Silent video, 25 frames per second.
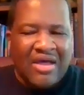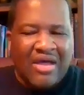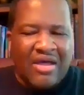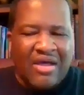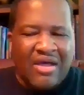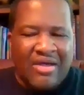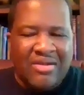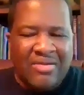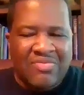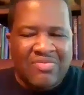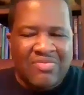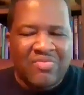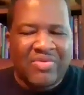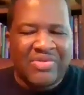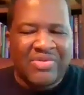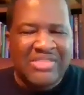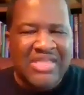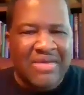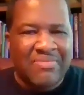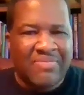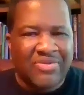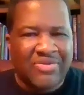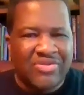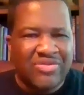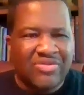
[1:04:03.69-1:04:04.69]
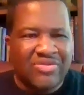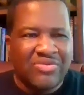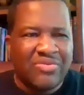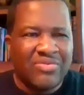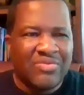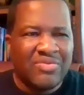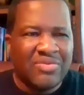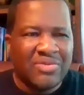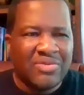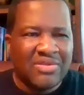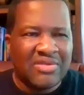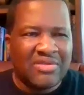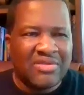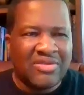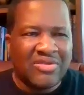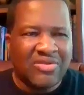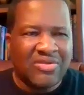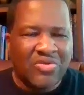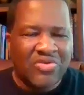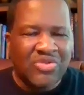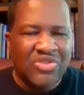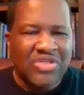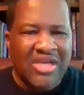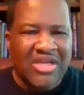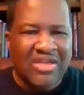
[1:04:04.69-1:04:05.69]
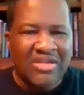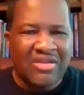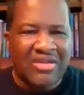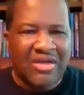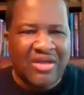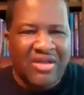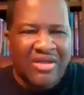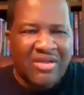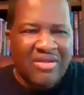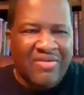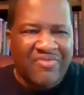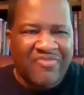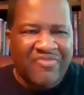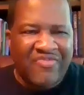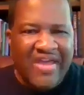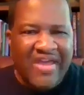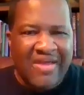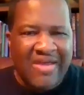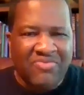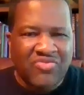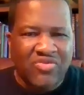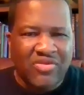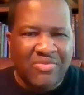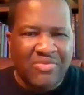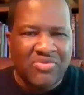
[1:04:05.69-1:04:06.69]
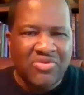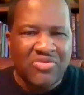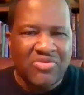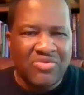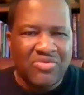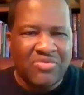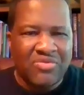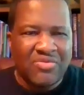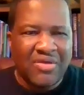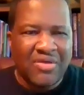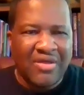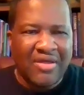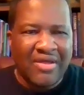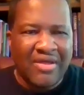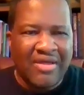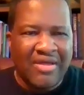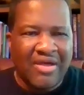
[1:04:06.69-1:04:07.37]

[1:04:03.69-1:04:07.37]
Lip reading: was able to negotiate a FAM trip to